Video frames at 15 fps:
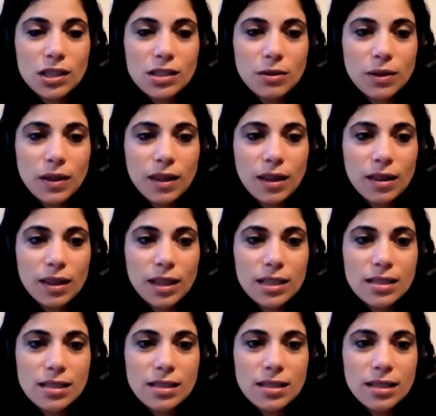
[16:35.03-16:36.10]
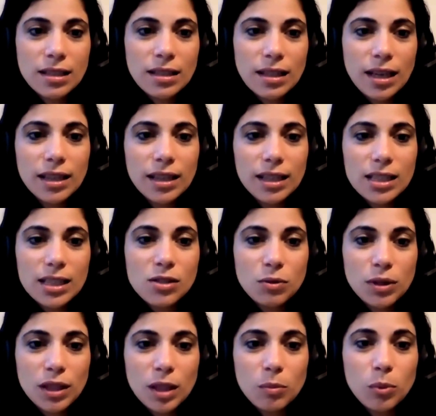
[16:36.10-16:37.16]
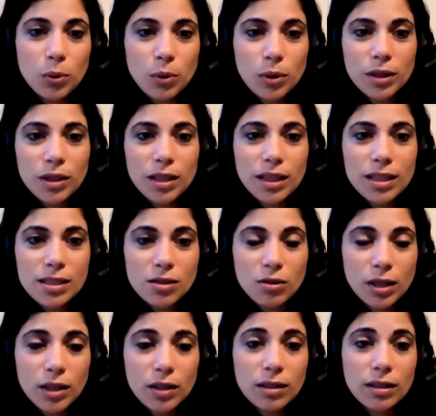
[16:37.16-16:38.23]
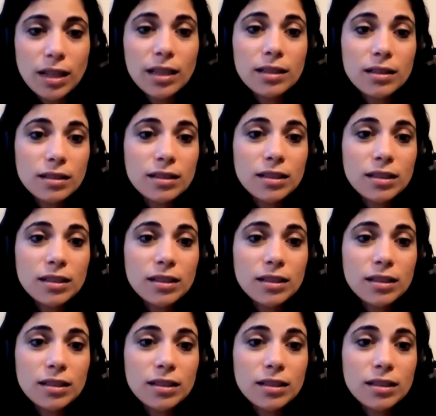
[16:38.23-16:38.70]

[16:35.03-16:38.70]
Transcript: So I think that's really important, and that's great that